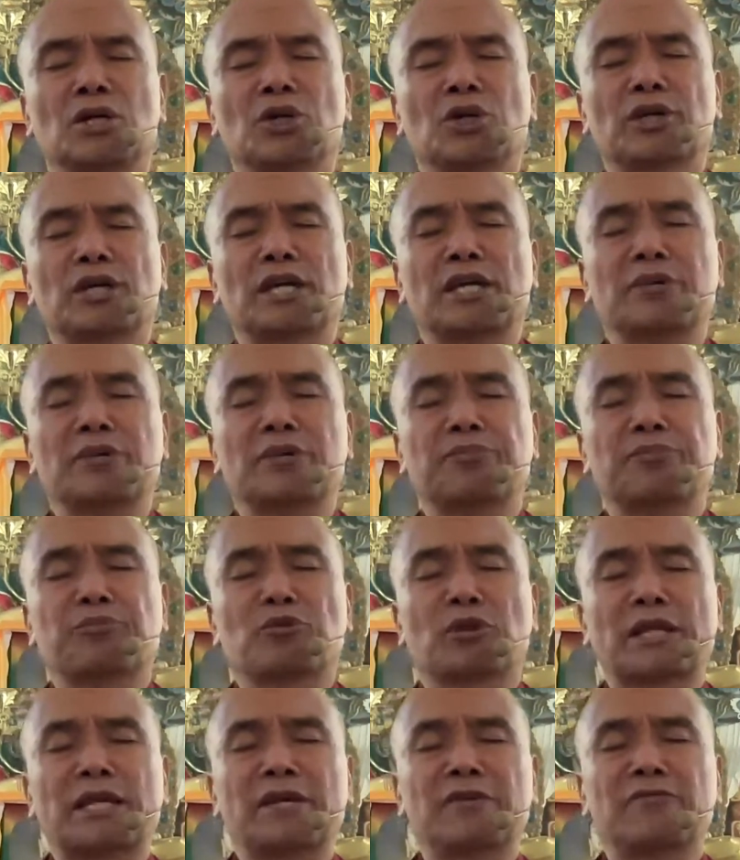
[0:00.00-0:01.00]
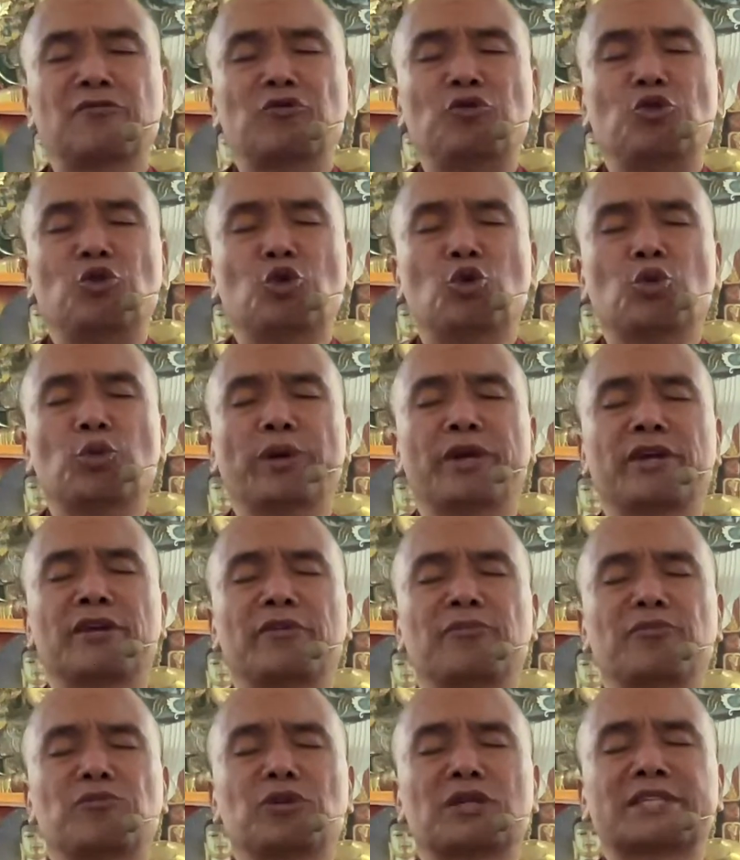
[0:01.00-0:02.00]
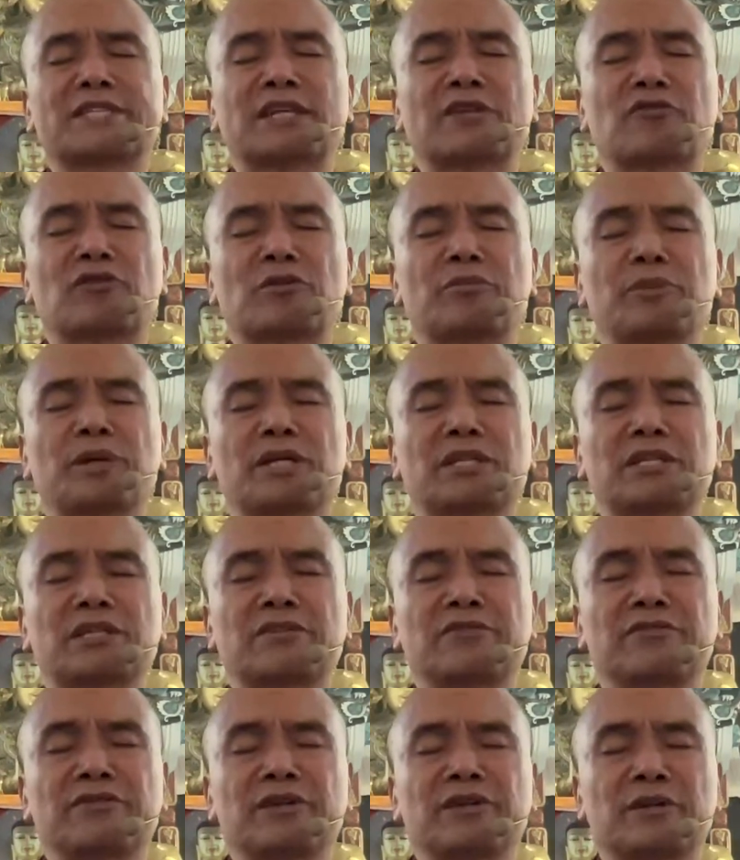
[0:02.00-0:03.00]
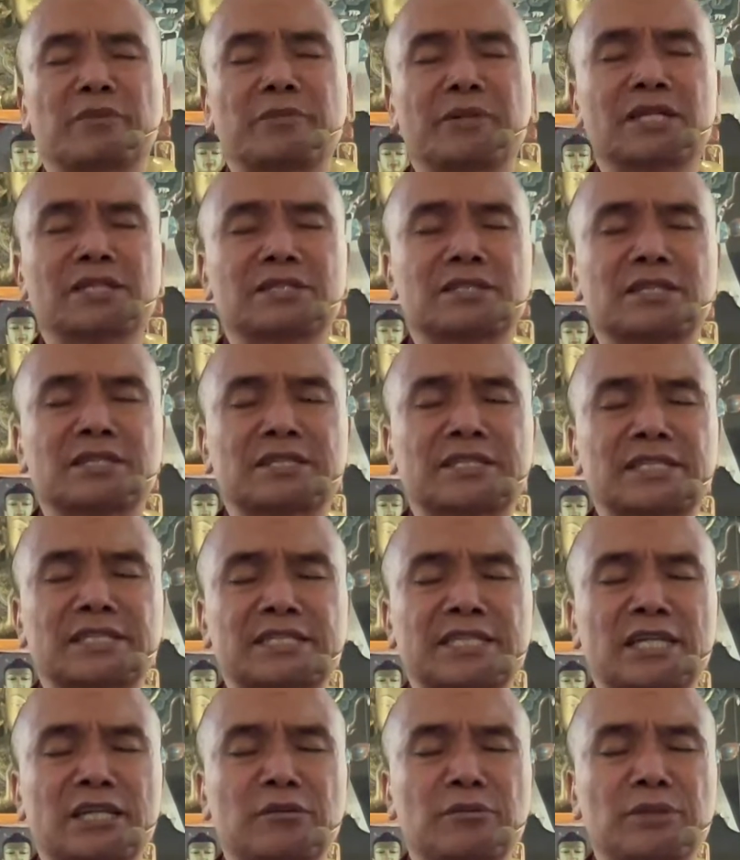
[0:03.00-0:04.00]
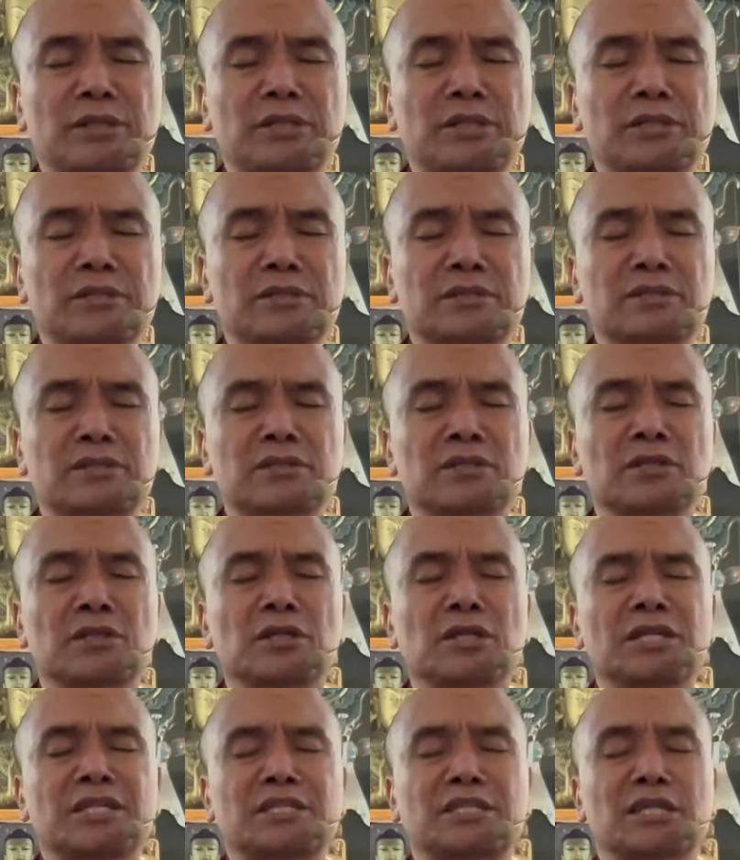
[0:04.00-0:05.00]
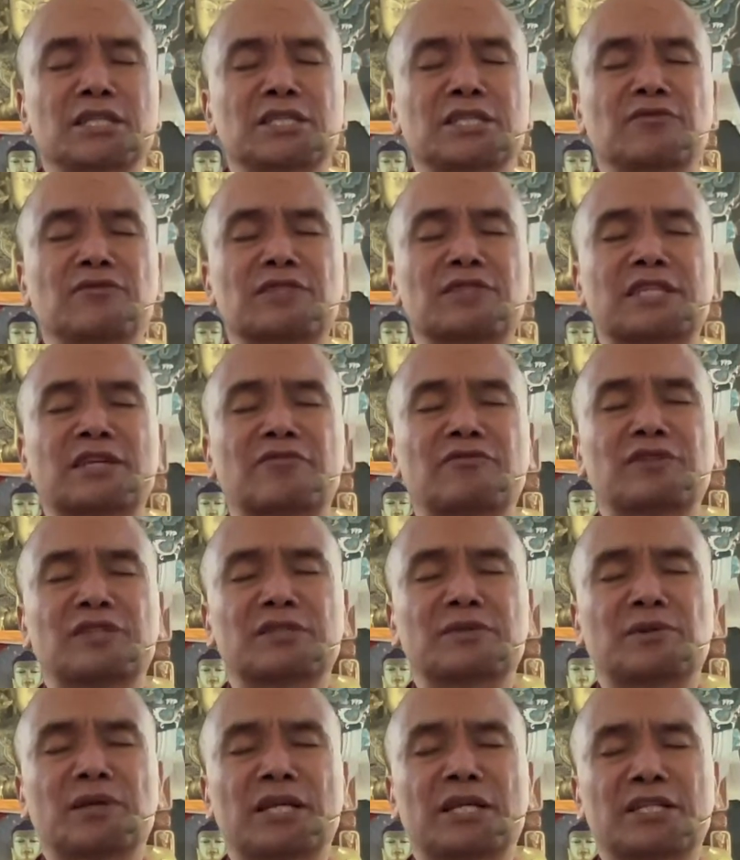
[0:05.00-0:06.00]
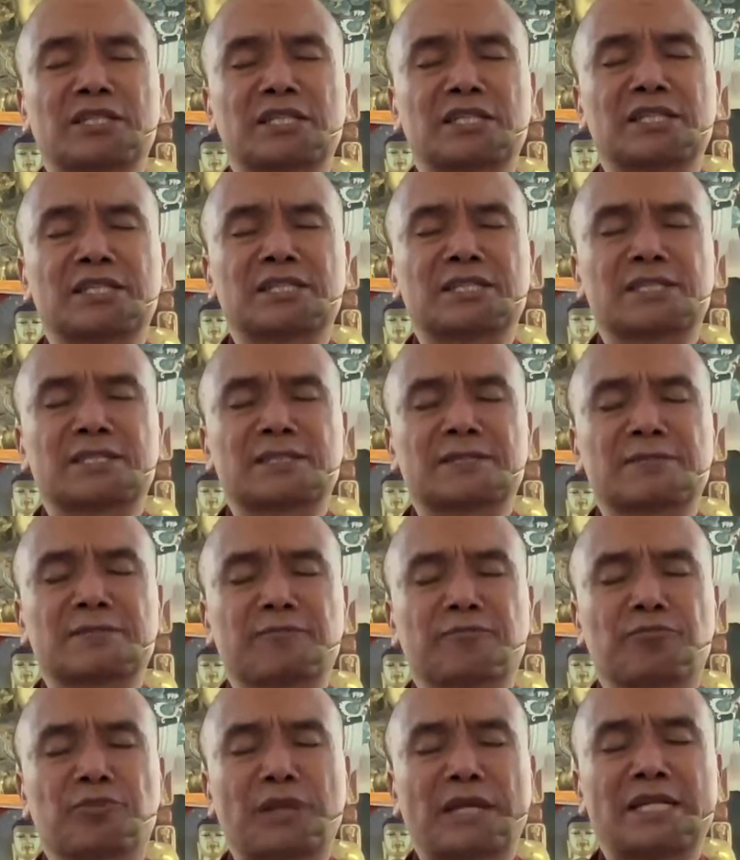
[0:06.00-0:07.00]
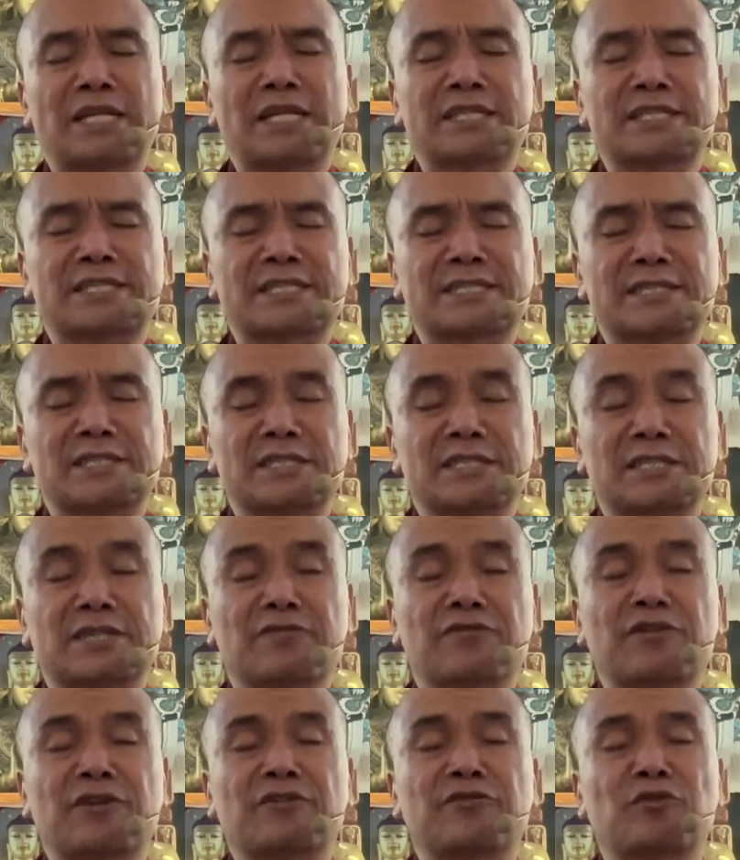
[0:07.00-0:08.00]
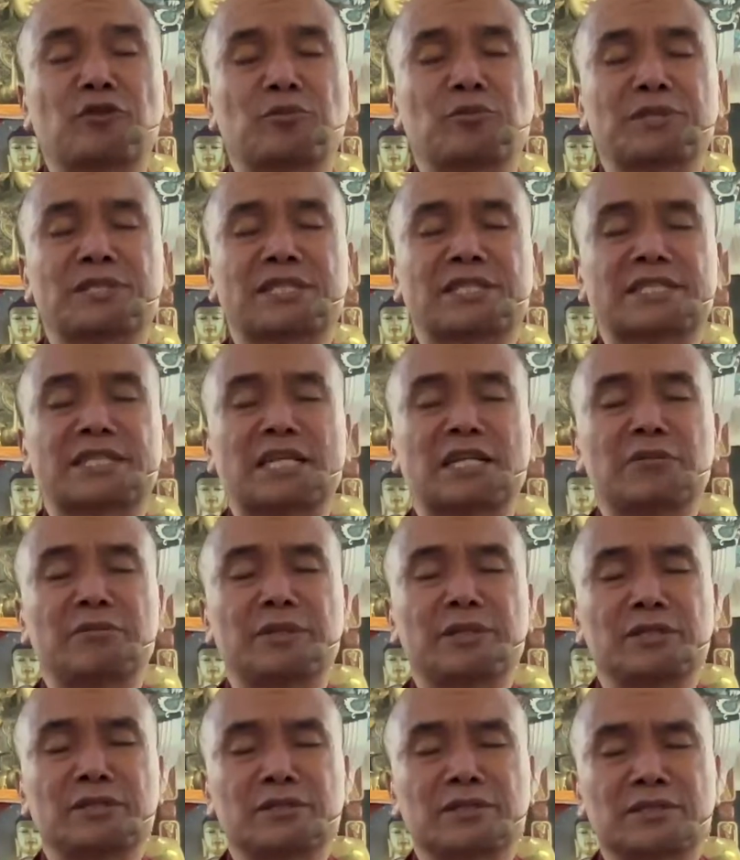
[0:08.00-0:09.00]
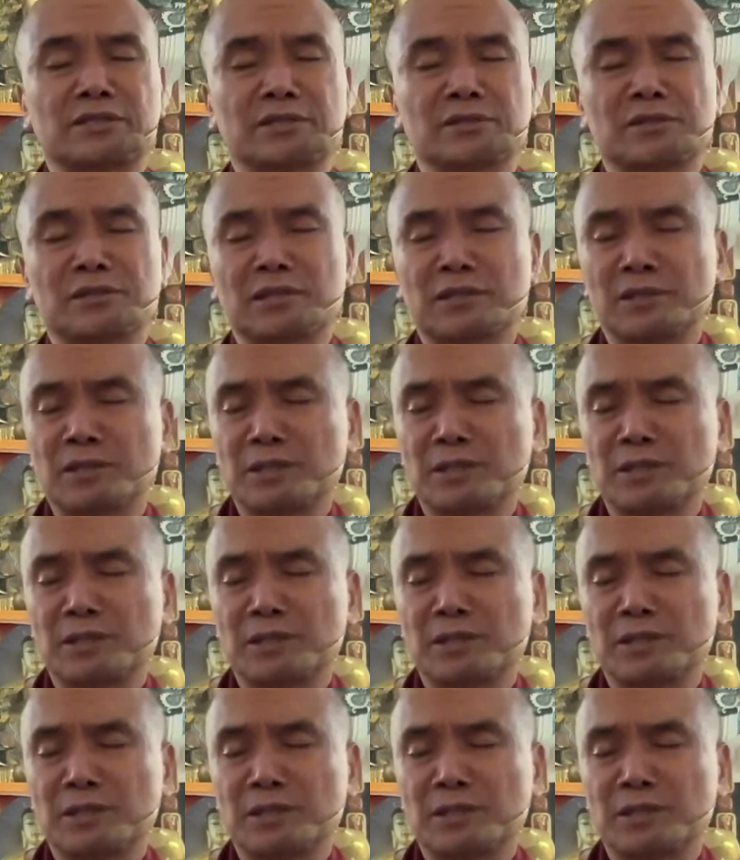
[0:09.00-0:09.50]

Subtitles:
Okay, if no way the self can be identified amongst the 6 elements, just if the self exists as different from the 6 elements,